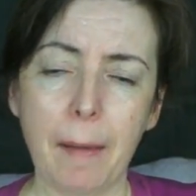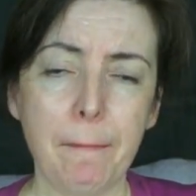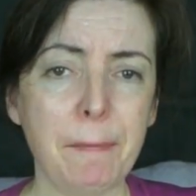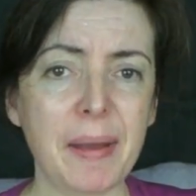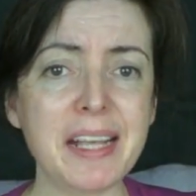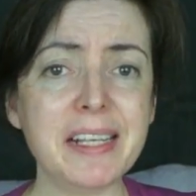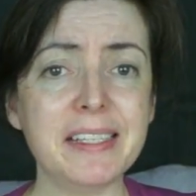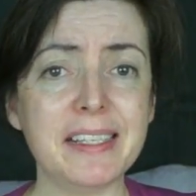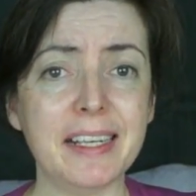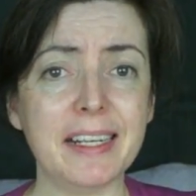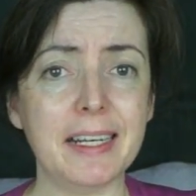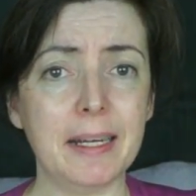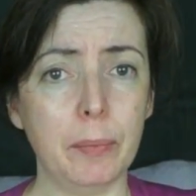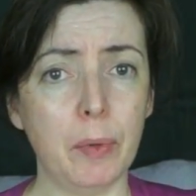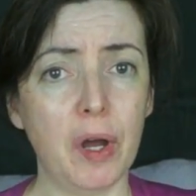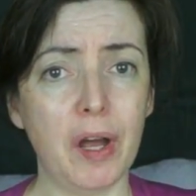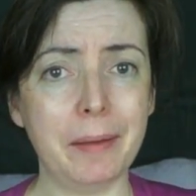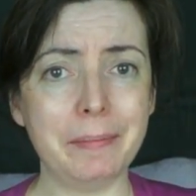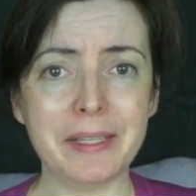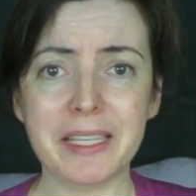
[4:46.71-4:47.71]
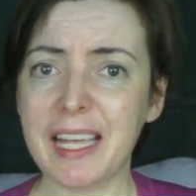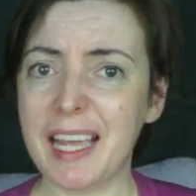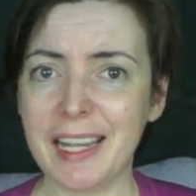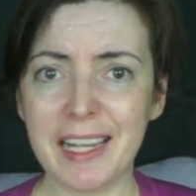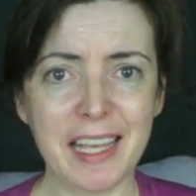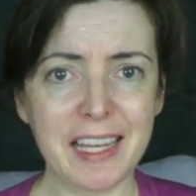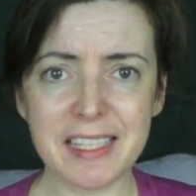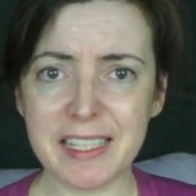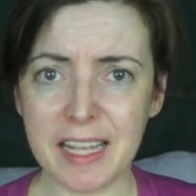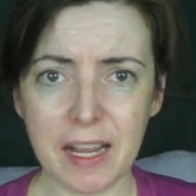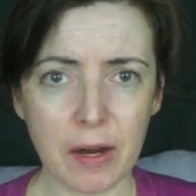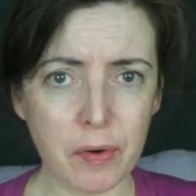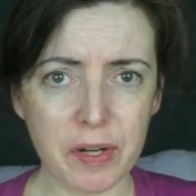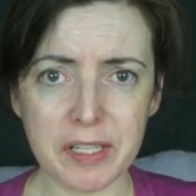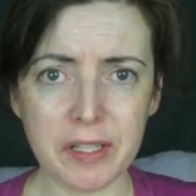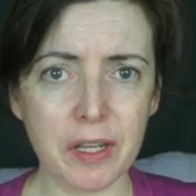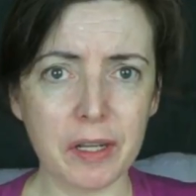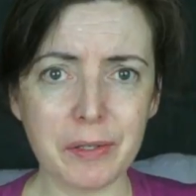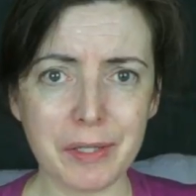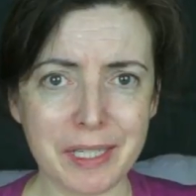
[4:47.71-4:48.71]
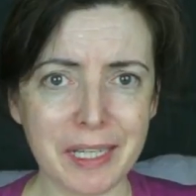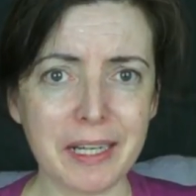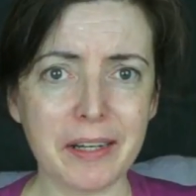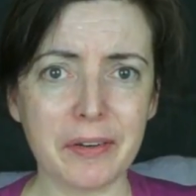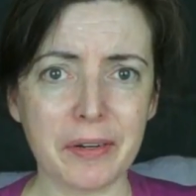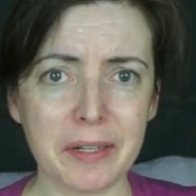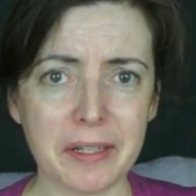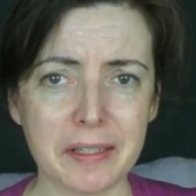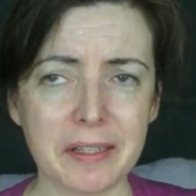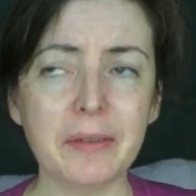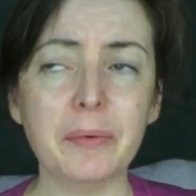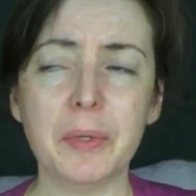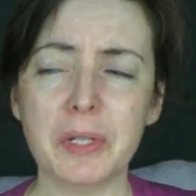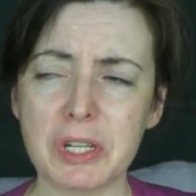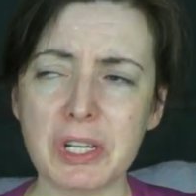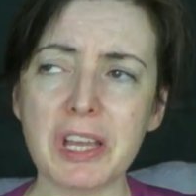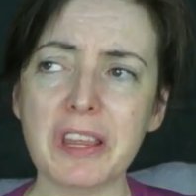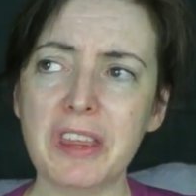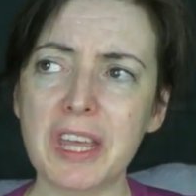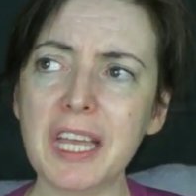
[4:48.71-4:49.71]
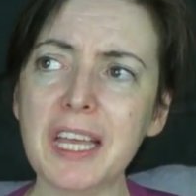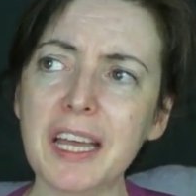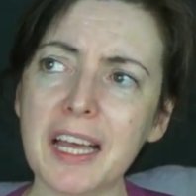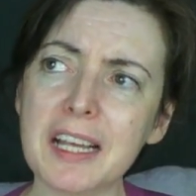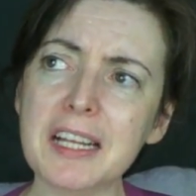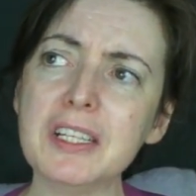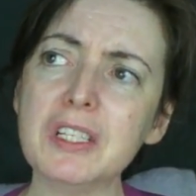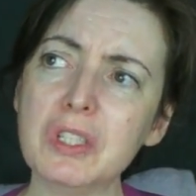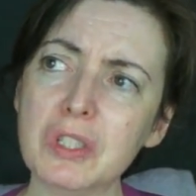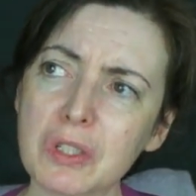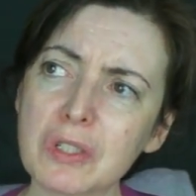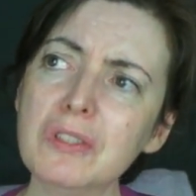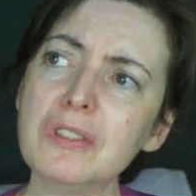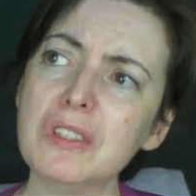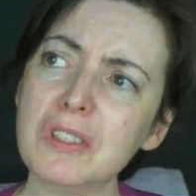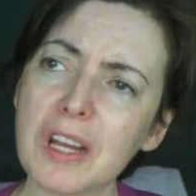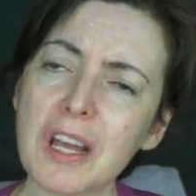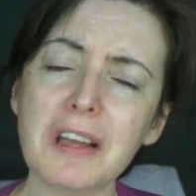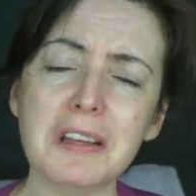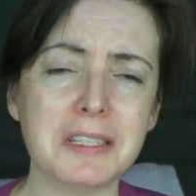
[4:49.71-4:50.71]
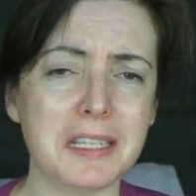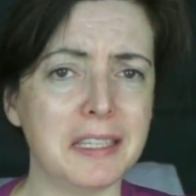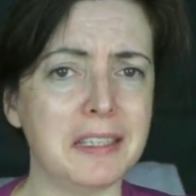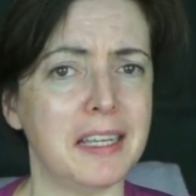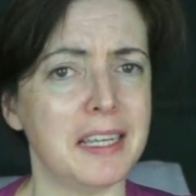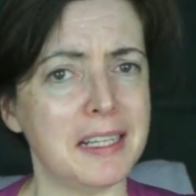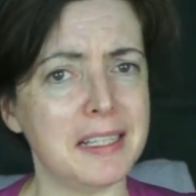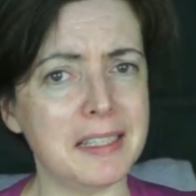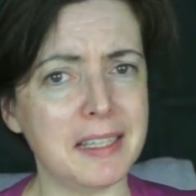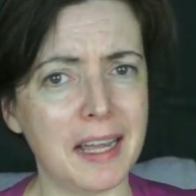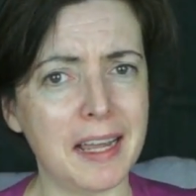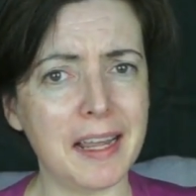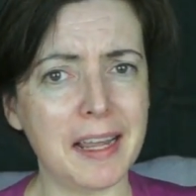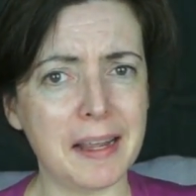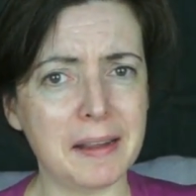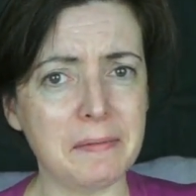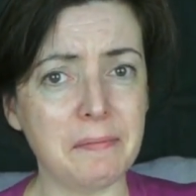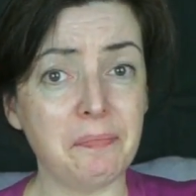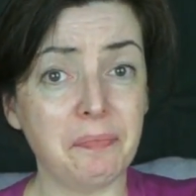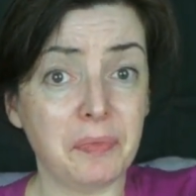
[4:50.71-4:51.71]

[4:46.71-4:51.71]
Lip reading: Basically what I'm saying is there is no secret, which I think I started this saying.